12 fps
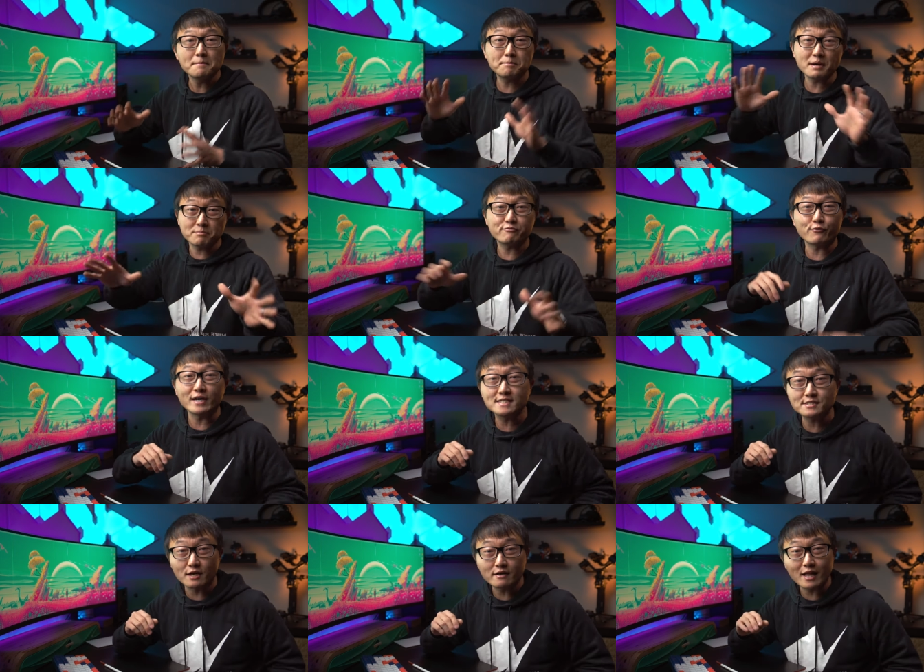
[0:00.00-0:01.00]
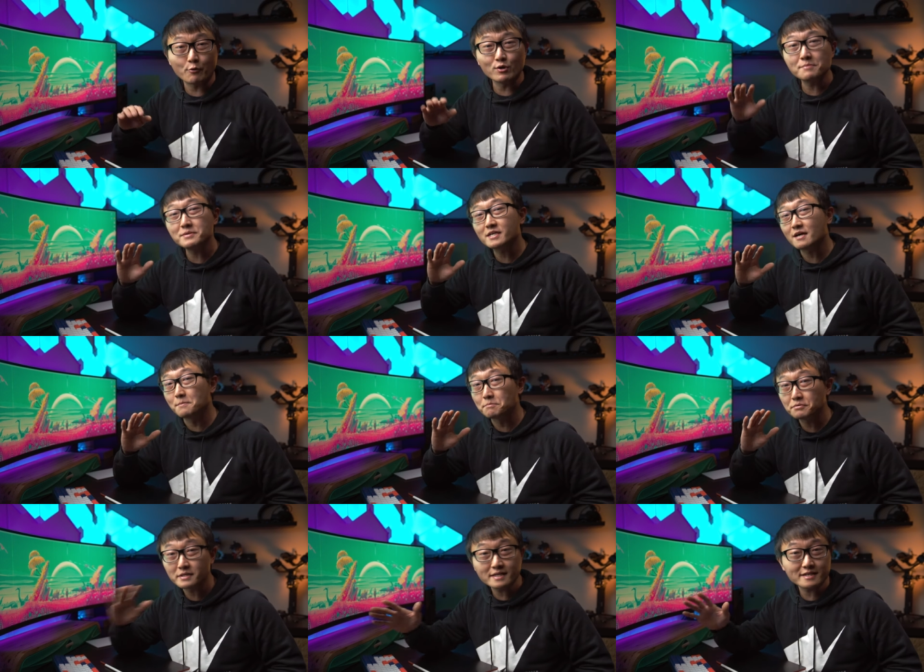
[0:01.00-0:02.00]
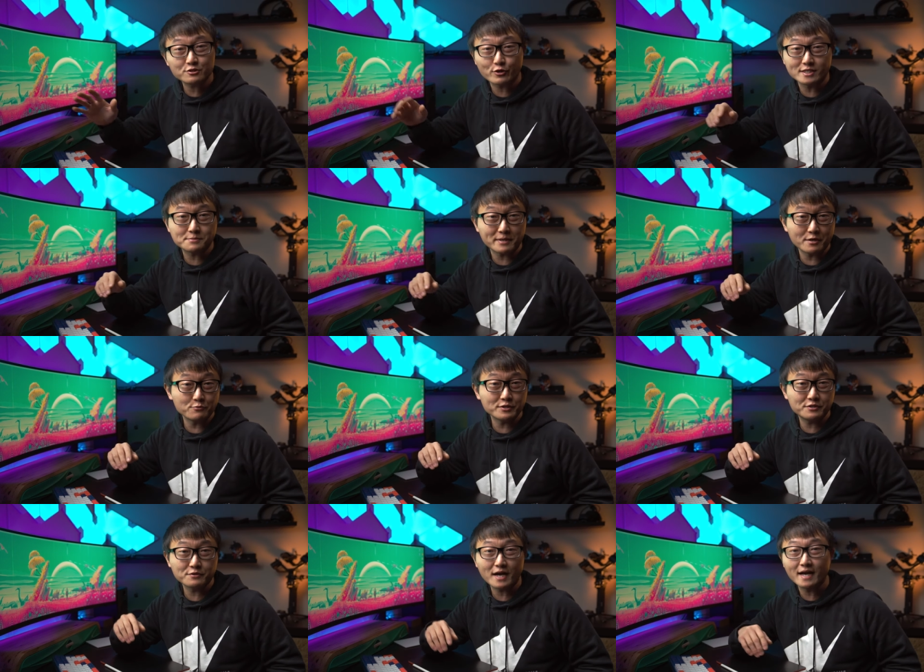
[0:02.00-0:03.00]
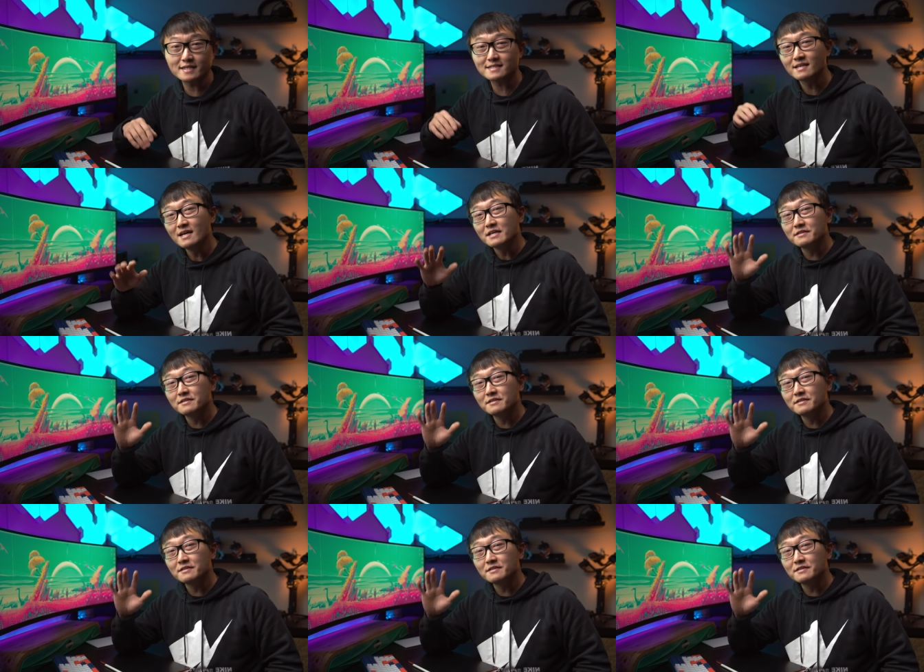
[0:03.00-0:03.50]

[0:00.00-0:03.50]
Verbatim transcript: But before before I start, I wanna be completely transparent with you guys.